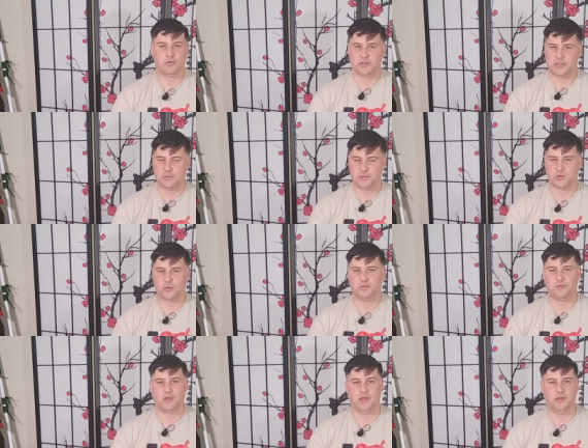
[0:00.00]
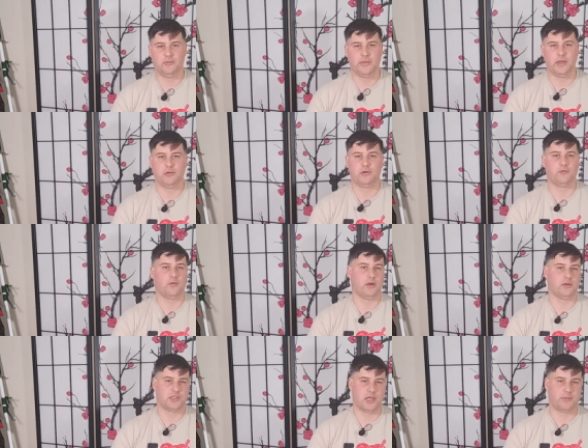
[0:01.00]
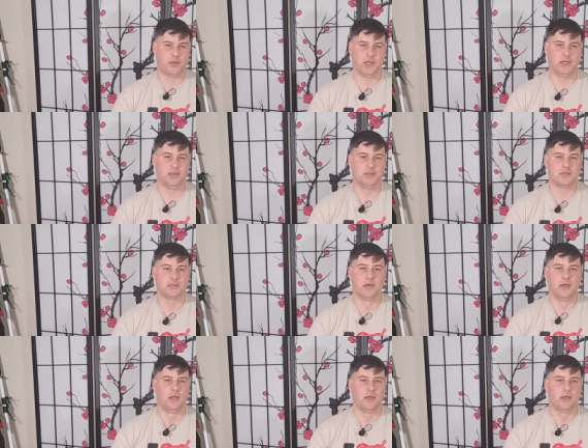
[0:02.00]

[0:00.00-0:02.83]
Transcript: same sort of theme. They look very Japanese.